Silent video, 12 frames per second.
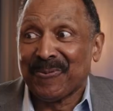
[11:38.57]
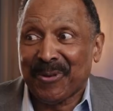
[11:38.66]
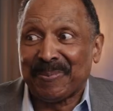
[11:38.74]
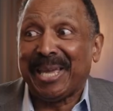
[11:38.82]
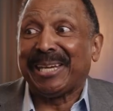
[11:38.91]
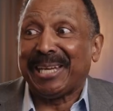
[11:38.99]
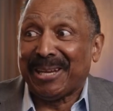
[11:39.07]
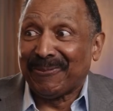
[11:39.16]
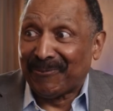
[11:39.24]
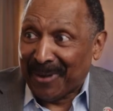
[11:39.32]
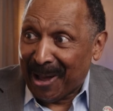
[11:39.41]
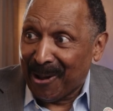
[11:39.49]
from getting
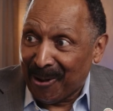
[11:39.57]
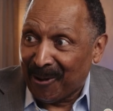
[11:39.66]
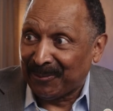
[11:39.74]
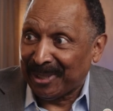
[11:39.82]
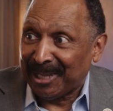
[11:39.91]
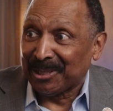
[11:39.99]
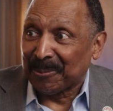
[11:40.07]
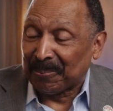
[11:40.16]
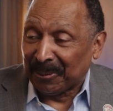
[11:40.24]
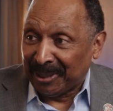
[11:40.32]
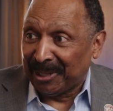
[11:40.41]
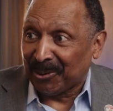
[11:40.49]
involved in the
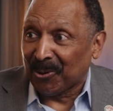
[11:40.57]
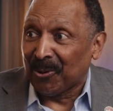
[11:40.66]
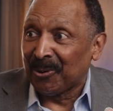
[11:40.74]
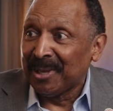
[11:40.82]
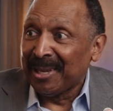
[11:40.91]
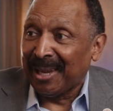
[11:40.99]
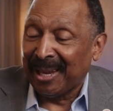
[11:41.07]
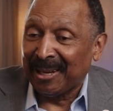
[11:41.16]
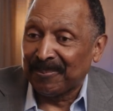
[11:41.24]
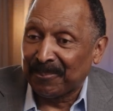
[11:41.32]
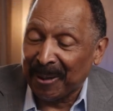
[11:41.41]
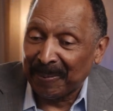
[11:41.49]
political
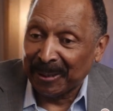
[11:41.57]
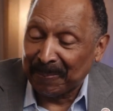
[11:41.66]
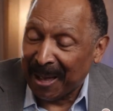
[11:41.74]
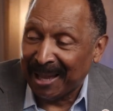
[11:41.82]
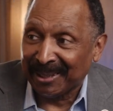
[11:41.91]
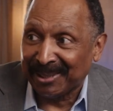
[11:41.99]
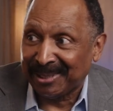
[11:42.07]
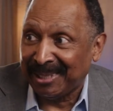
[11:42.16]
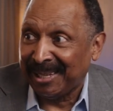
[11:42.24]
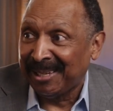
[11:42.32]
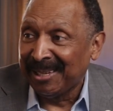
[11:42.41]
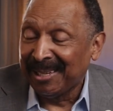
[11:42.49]
and public
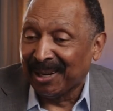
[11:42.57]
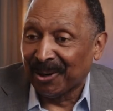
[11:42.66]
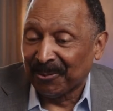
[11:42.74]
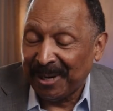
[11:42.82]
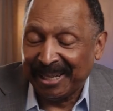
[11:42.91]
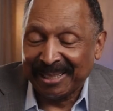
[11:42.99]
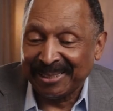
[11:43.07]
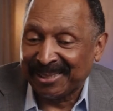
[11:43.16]
policy arena.